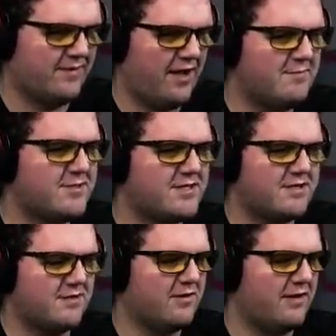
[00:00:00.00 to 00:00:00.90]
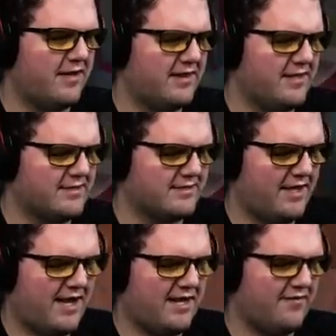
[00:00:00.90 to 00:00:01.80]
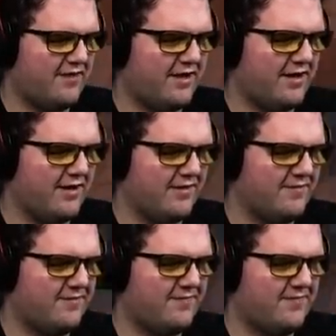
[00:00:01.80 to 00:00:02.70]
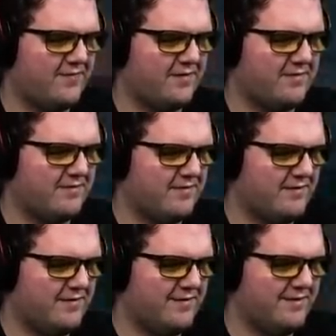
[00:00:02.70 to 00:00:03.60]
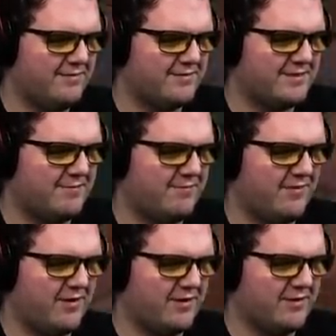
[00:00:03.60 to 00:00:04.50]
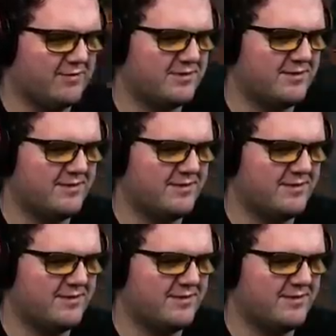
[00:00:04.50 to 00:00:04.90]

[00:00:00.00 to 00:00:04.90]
I'm just going to look like this. I don't even care. What's up, fuckos?